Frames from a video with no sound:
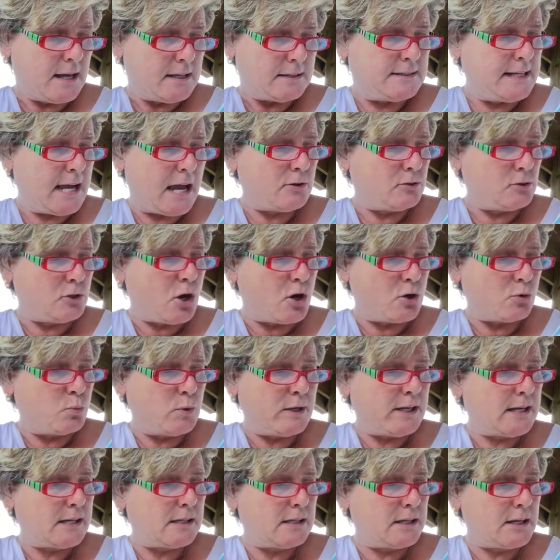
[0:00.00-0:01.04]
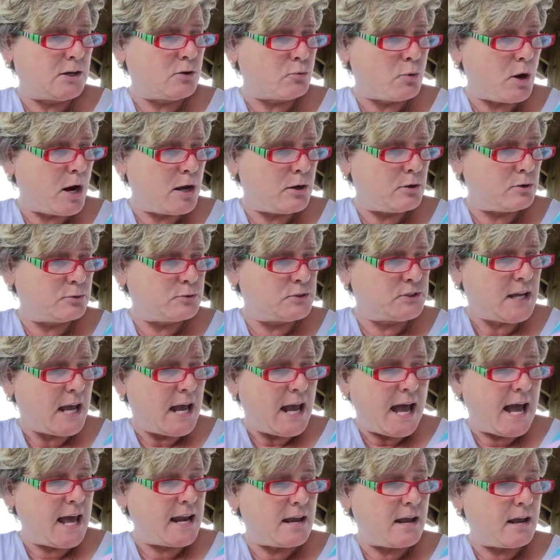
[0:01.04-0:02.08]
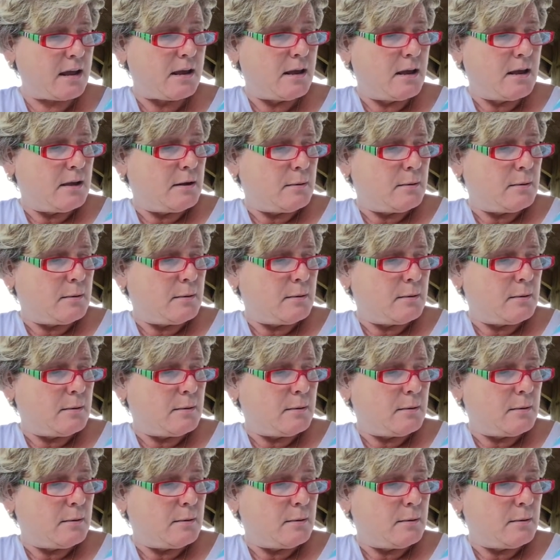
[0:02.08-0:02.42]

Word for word: down long wingling roads at a